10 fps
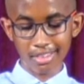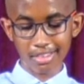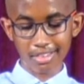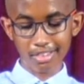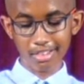
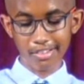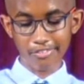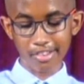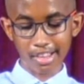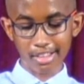to
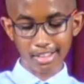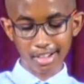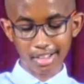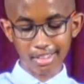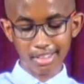glorify
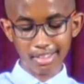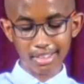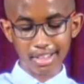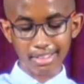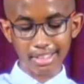God
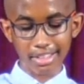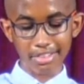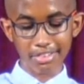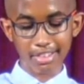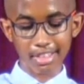and
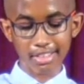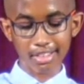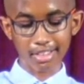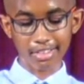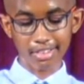
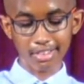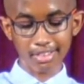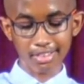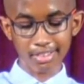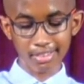educate
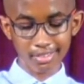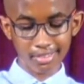others.